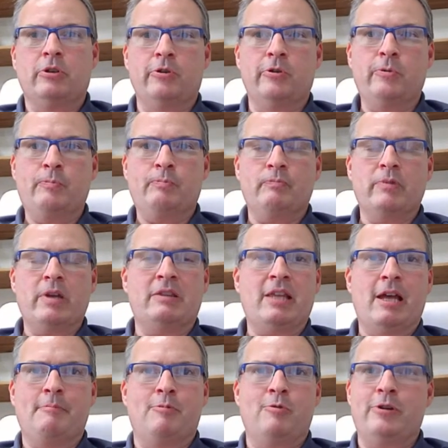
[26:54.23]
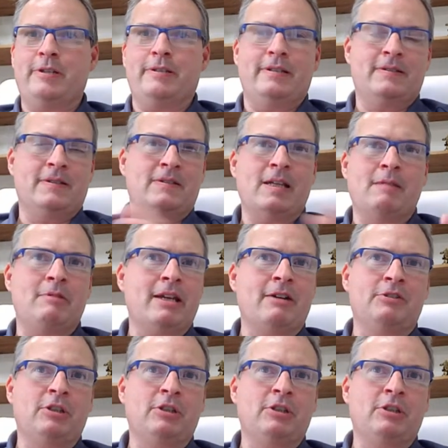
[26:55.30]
So at that point, it's the same thing